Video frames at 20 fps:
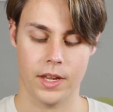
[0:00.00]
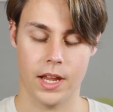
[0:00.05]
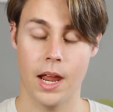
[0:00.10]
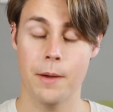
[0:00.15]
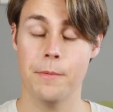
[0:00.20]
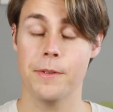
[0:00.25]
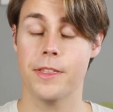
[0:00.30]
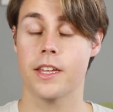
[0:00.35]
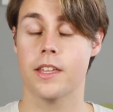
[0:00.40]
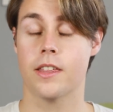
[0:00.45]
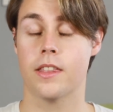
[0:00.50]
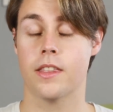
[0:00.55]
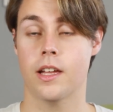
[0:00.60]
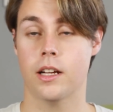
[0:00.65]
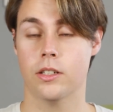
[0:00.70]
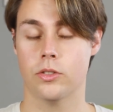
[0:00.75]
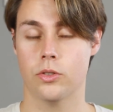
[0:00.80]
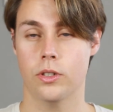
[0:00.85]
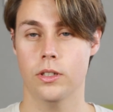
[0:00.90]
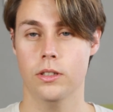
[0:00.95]
Everything is
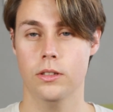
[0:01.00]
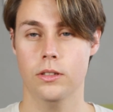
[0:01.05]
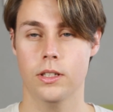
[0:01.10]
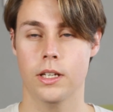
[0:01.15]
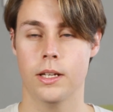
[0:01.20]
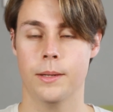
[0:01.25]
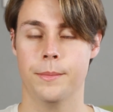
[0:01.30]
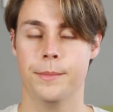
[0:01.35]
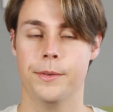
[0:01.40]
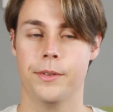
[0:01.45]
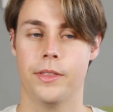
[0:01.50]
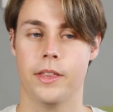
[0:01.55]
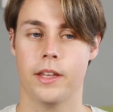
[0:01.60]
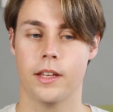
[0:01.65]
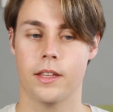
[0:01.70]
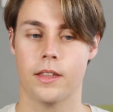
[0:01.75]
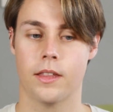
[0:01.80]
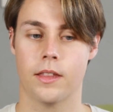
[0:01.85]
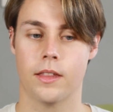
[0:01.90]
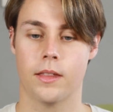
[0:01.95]
natural.
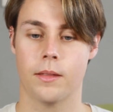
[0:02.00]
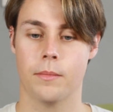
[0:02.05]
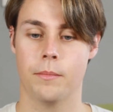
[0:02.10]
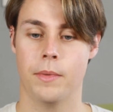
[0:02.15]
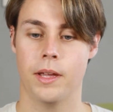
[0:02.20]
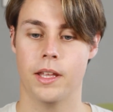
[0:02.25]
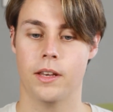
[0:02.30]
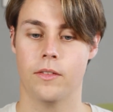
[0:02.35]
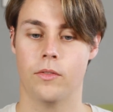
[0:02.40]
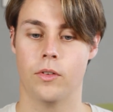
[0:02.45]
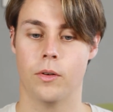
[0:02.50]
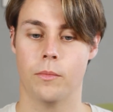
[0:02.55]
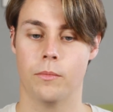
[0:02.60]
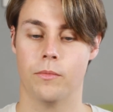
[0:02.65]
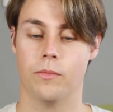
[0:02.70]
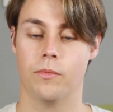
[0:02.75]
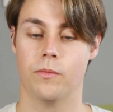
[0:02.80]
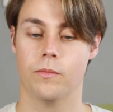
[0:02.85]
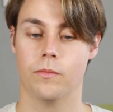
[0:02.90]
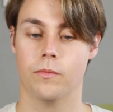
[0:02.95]
Everything is made
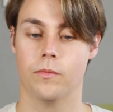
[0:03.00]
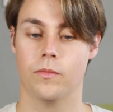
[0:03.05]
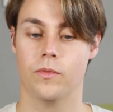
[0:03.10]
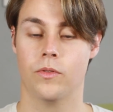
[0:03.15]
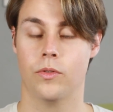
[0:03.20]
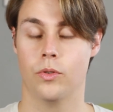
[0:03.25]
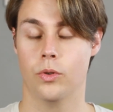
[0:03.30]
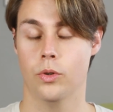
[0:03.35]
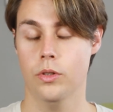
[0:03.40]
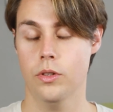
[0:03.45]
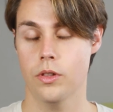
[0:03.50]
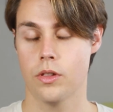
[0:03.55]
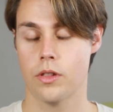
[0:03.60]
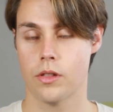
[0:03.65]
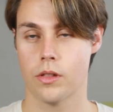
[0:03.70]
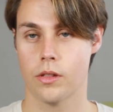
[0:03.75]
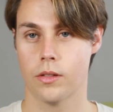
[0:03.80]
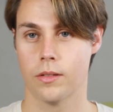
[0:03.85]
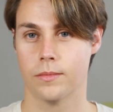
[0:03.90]
from fruits,